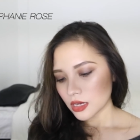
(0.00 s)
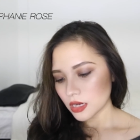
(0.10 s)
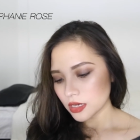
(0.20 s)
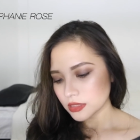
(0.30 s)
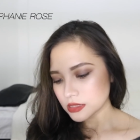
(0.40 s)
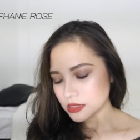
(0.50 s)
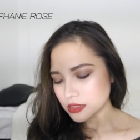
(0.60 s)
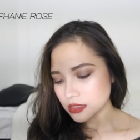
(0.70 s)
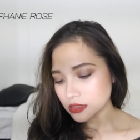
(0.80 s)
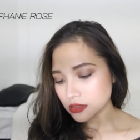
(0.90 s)
uh, this is
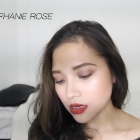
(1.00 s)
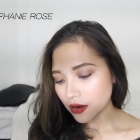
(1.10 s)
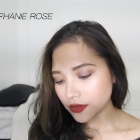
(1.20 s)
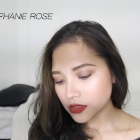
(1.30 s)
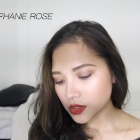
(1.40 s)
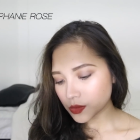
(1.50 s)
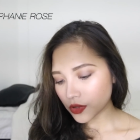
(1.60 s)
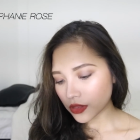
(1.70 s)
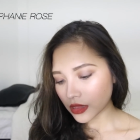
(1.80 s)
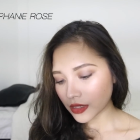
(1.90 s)
the Soft and
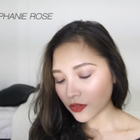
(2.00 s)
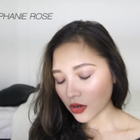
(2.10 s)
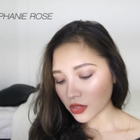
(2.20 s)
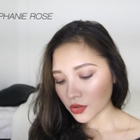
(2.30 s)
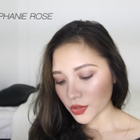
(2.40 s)
Smooth Leave-On